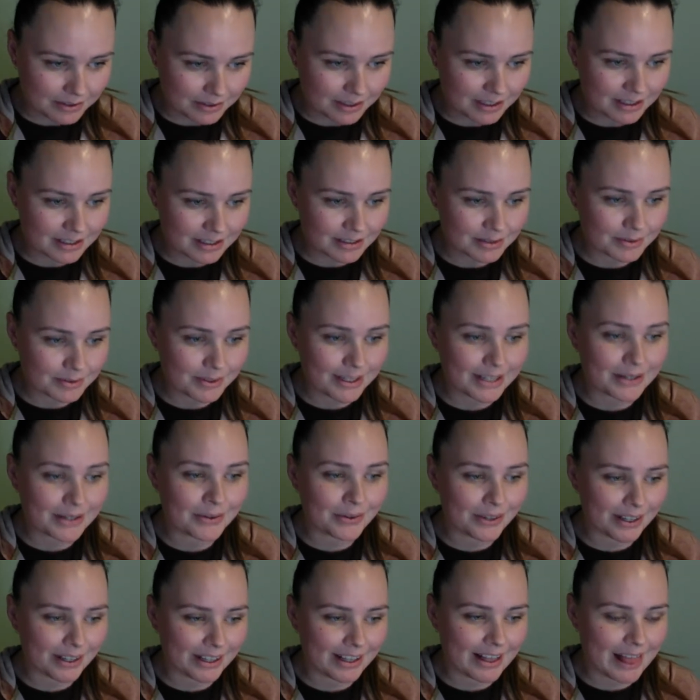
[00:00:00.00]
and it's
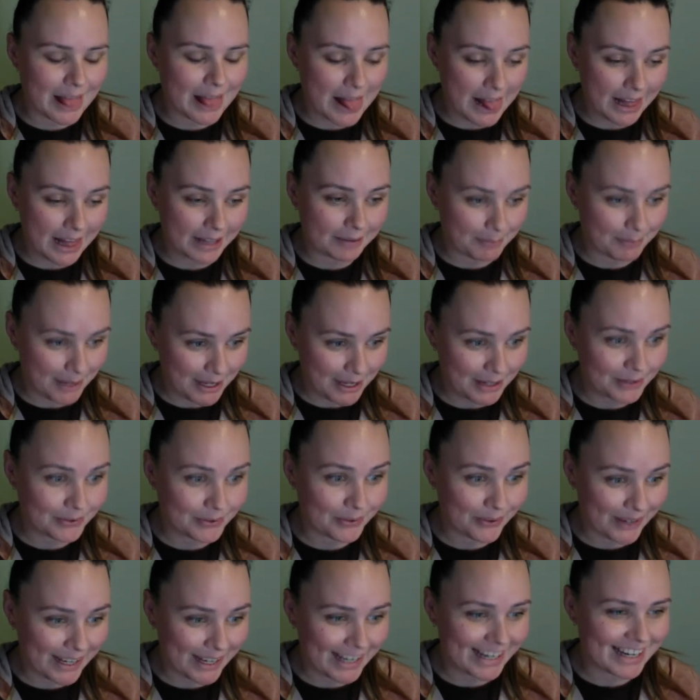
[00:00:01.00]
been
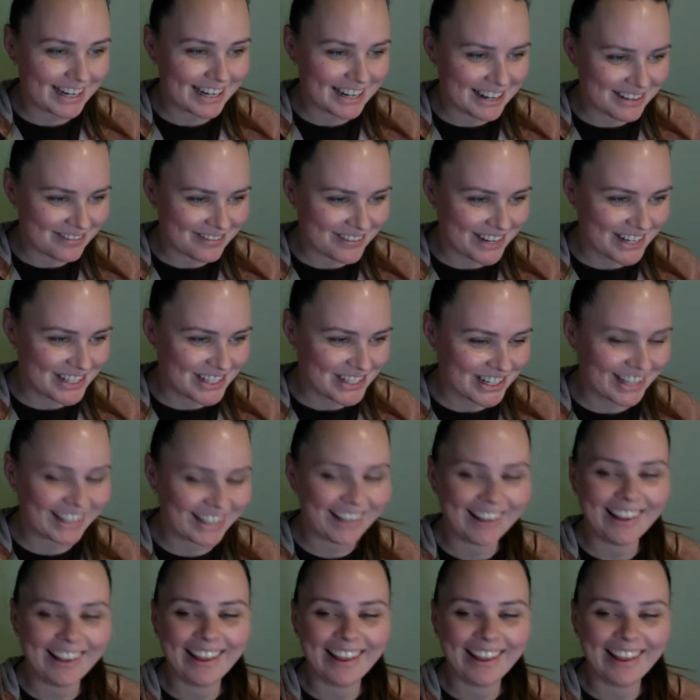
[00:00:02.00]
quite an adventure.